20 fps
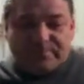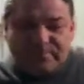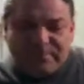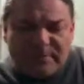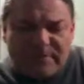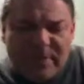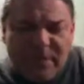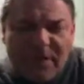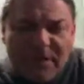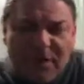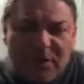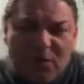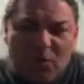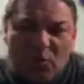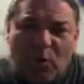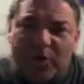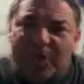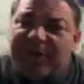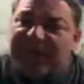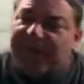the one thing you
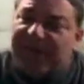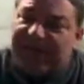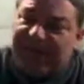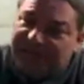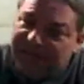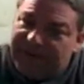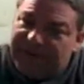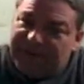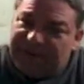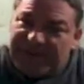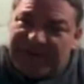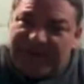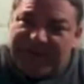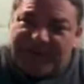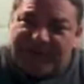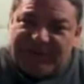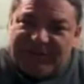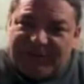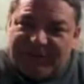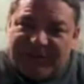cannot change is
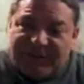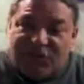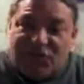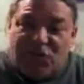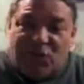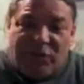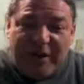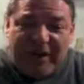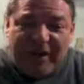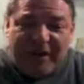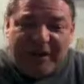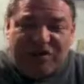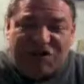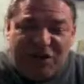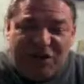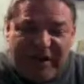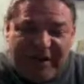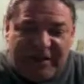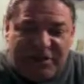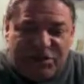you cannot change
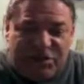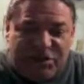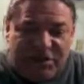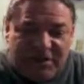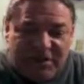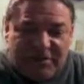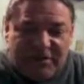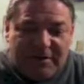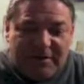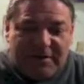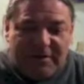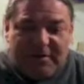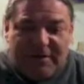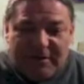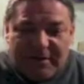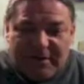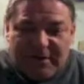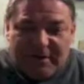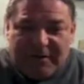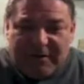the
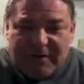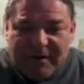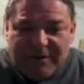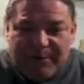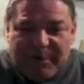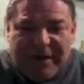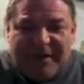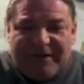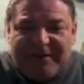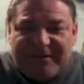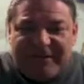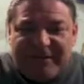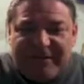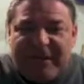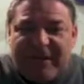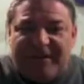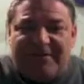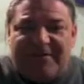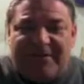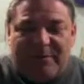basic concept of
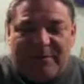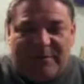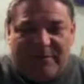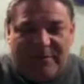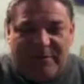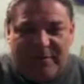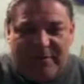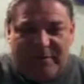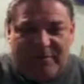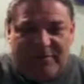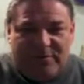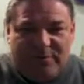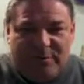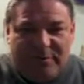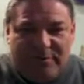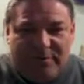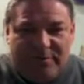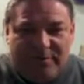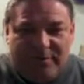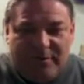the instrument.
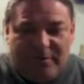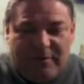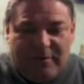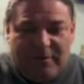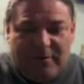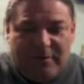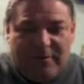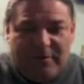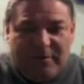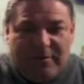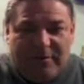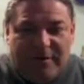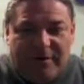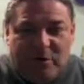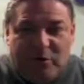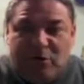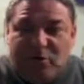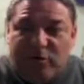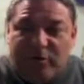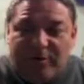You know, you can,
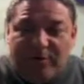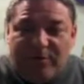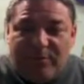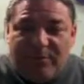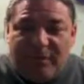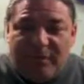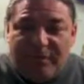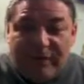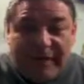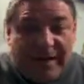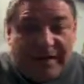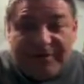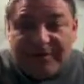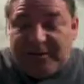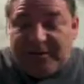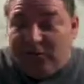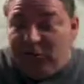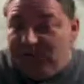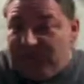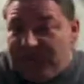like I said, you can make
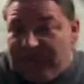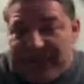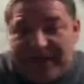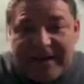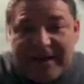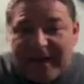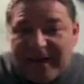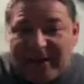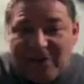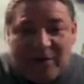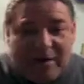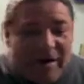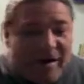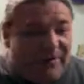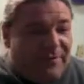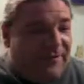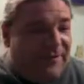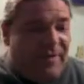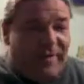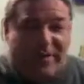it out of graphite, or you
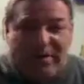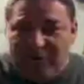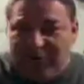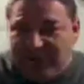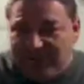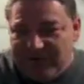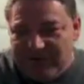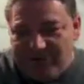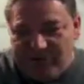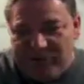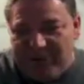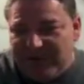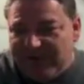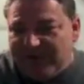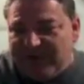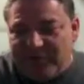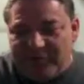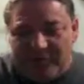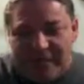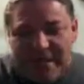can do this or do
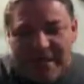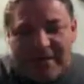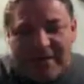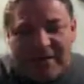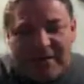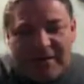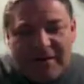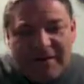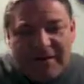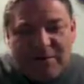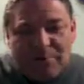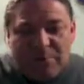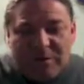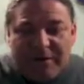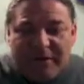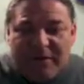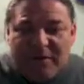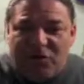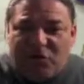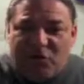that, but your
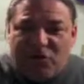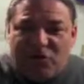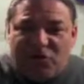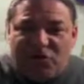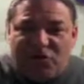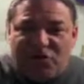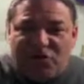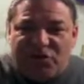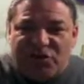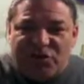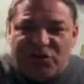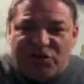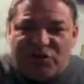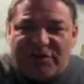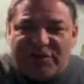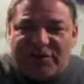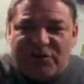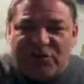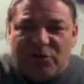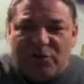traditional
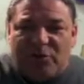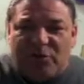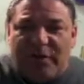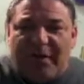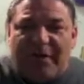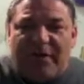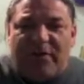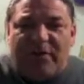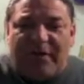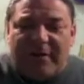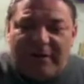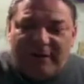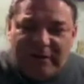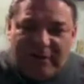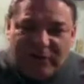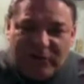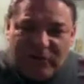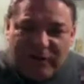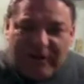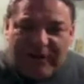player, likes
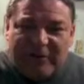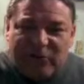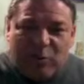wood.